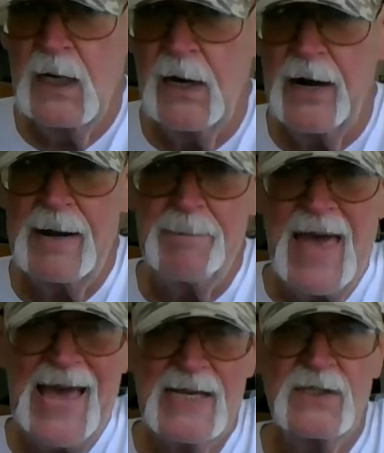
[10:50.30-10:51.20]
All right,
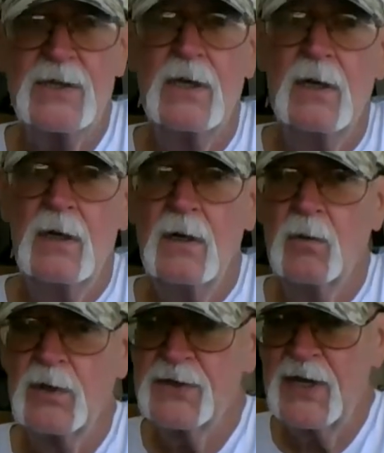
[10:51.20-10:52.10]
Max,
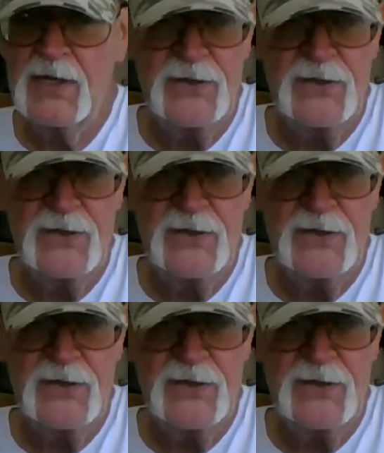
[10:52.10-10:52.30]
we'll see you